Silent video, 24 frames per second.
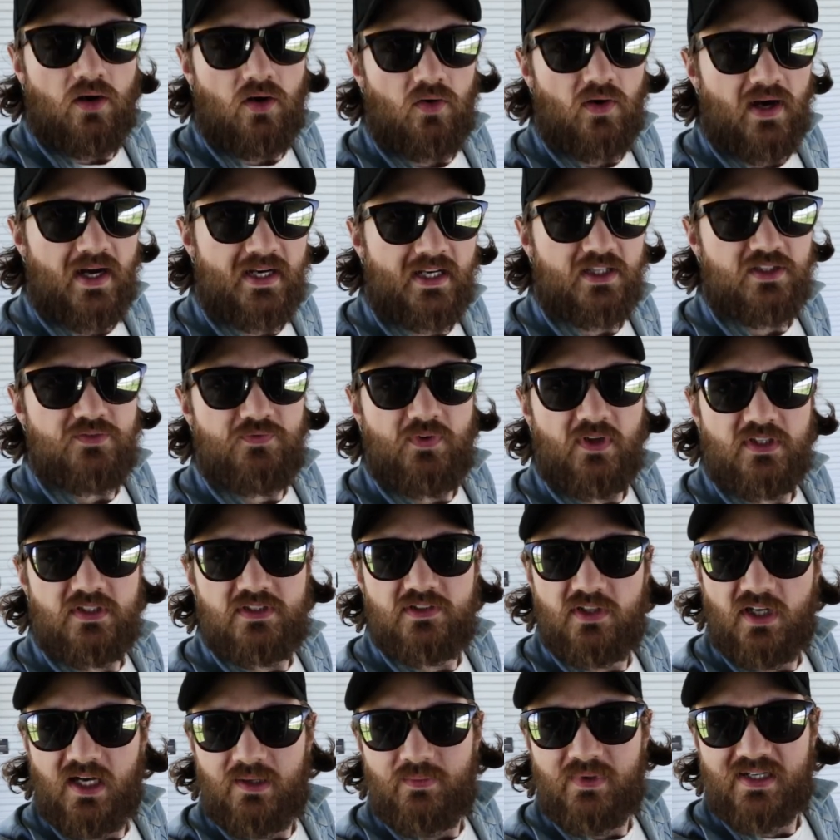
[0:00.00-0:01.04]
Alright, it's fence
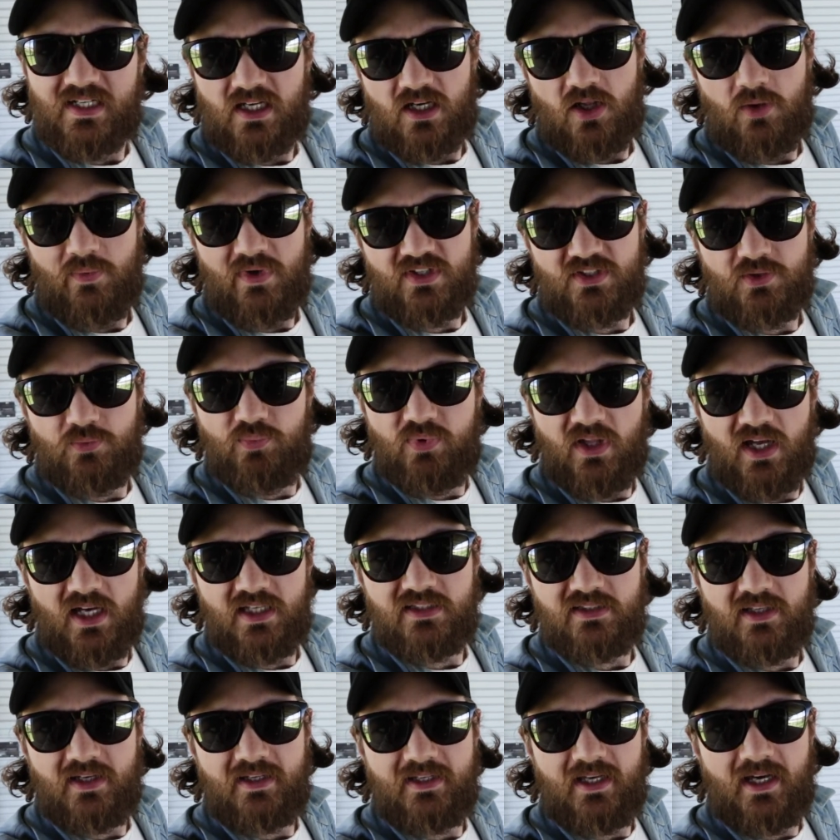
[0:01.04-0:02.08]
time. I got all my
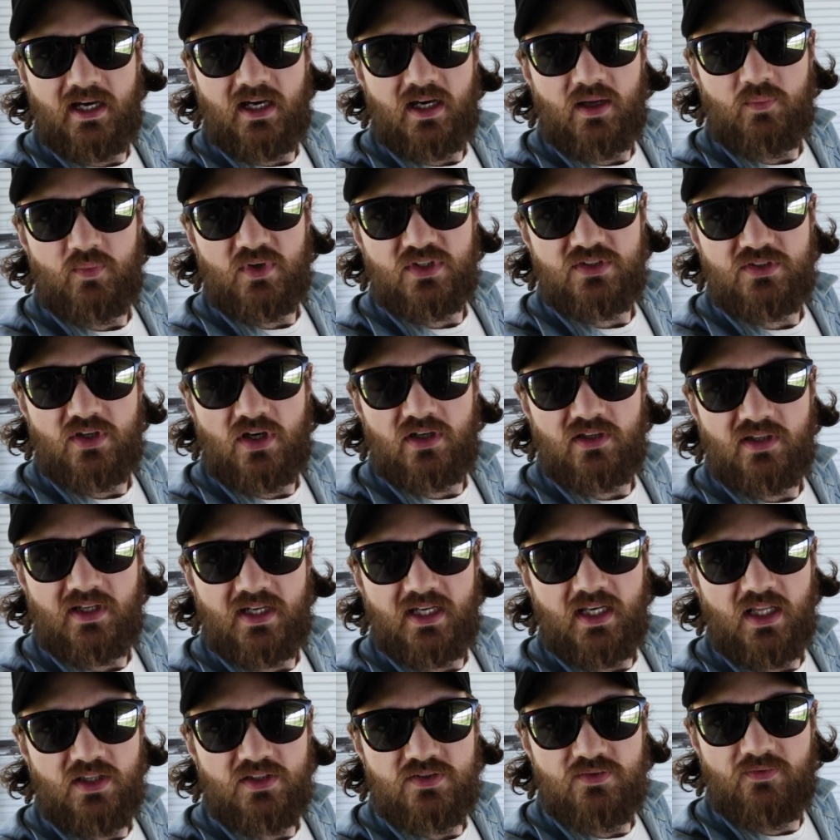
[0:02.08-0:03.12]
supplies laid out. I'm going to start
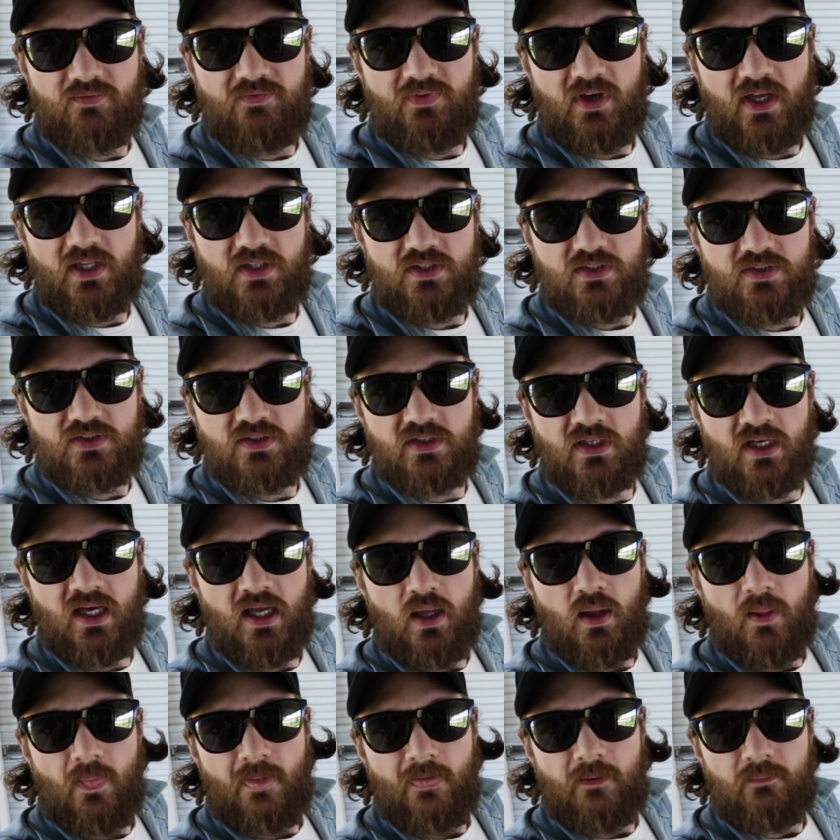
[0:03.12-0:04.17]
laying in some fence.
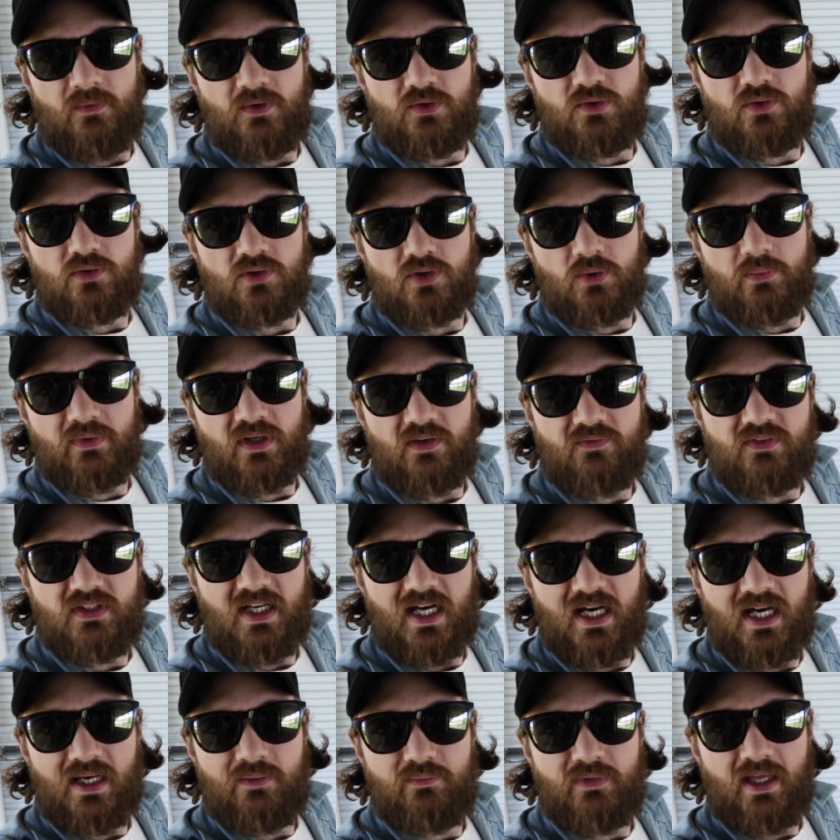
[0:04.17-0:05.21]
I'm going to do a little bit of
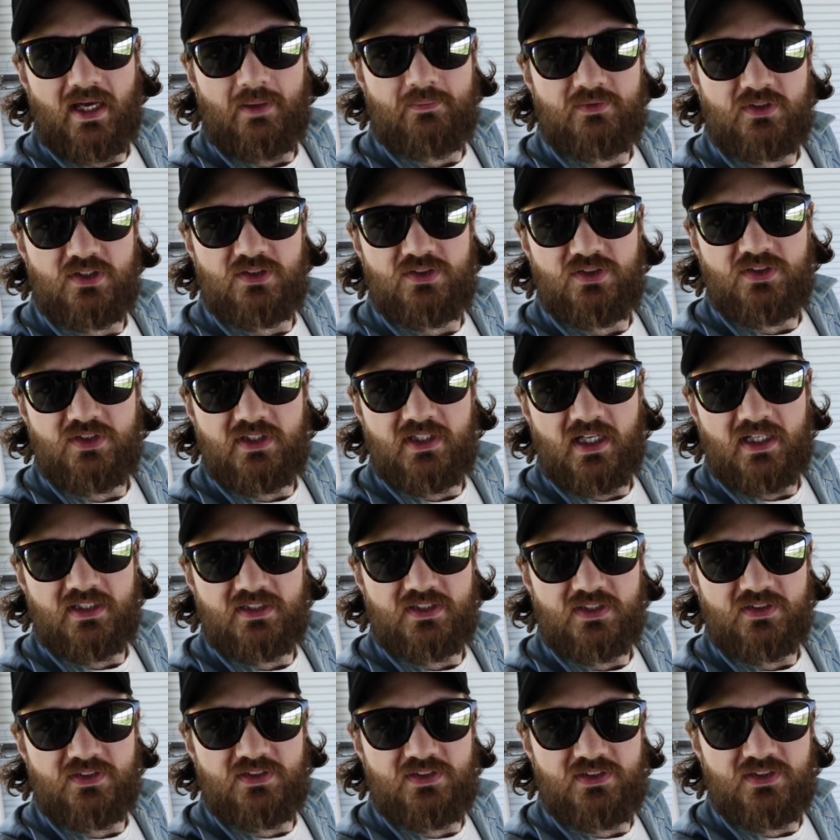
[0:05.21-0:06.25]
time lapses so you guys
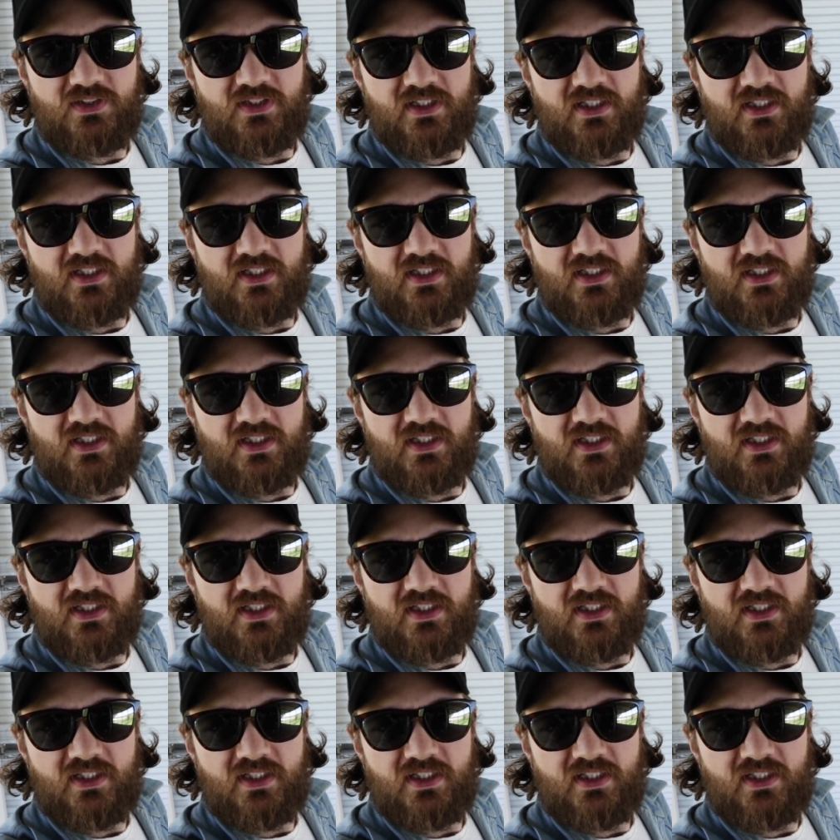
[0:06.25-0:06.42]
can see